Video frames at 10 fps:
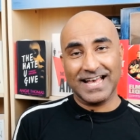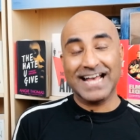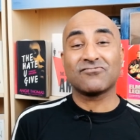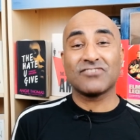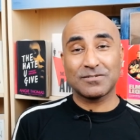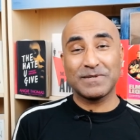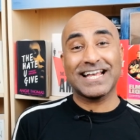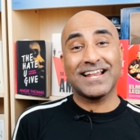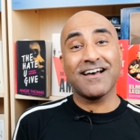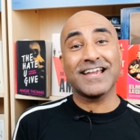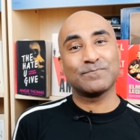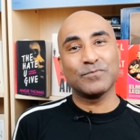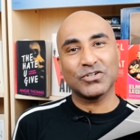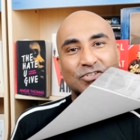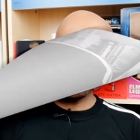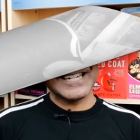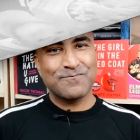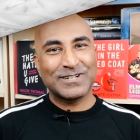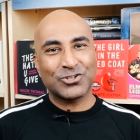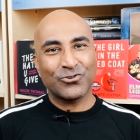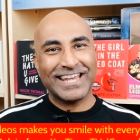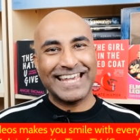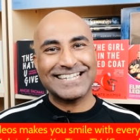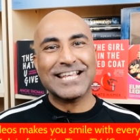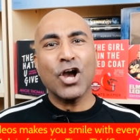at Rashmika Likes Books. Question number 3 is,